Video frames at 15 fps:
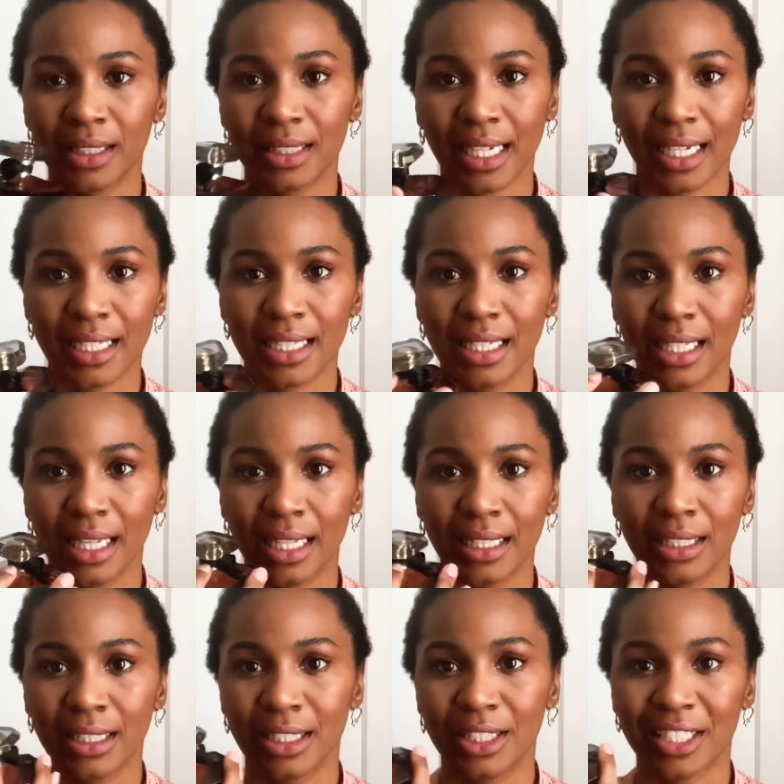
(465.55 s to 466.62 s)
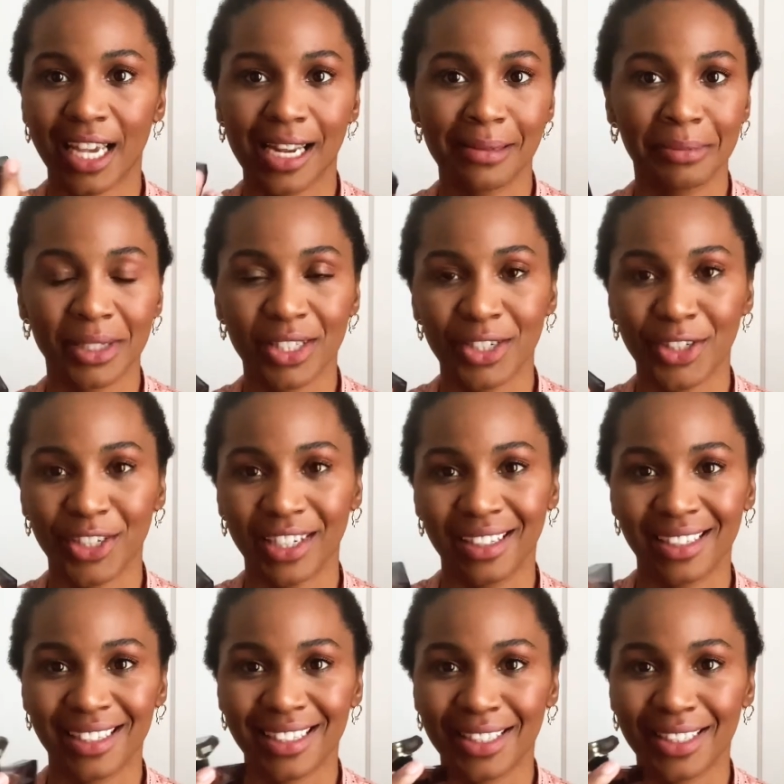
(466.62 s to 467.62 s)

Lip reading: sexy and kind of mysterious.